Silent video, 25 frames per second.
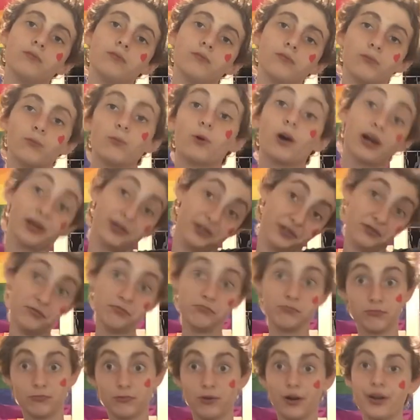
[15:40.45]
One
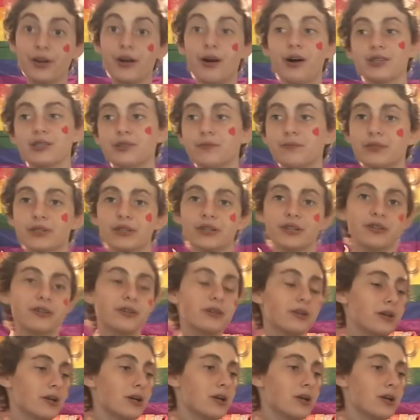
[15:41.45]
awesome pin.